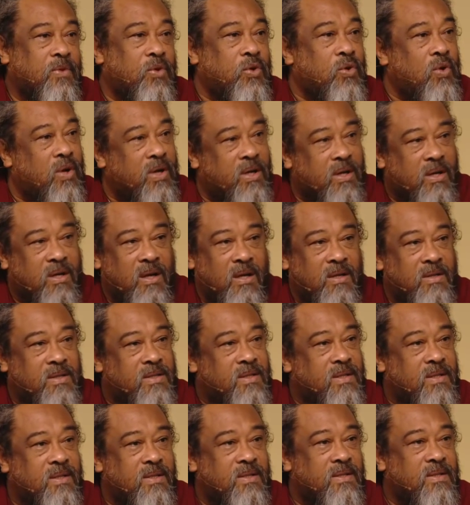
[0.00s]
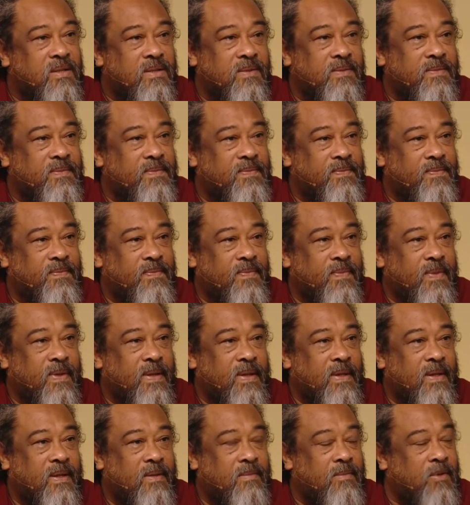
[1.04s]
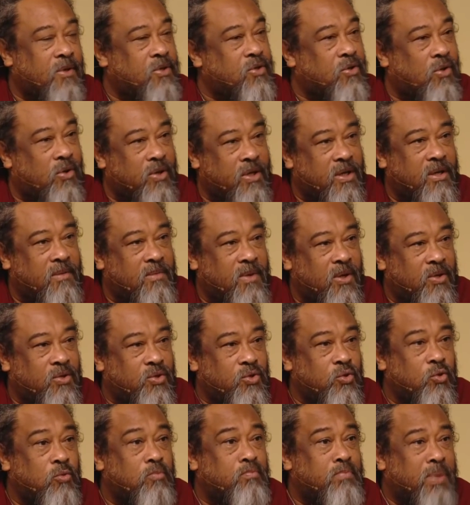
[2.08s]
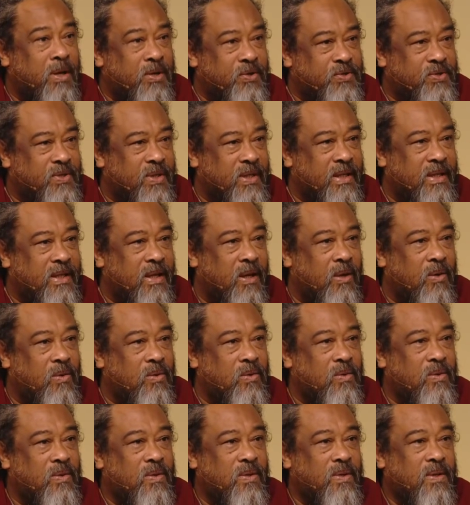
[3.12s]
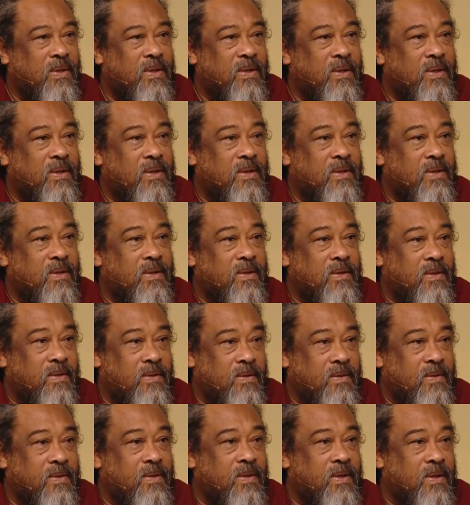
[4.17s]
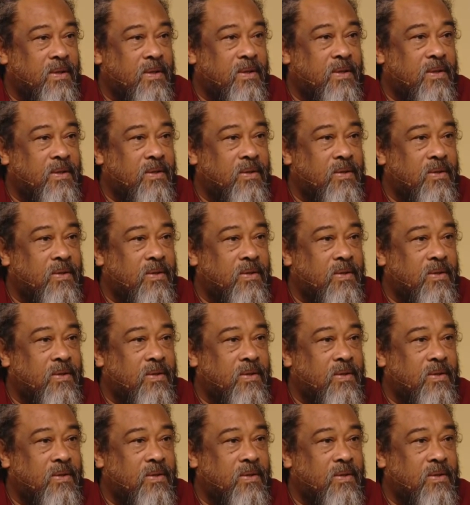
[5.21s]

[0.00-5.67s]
You are the constant. I'm not talking about you personally now. Yeah?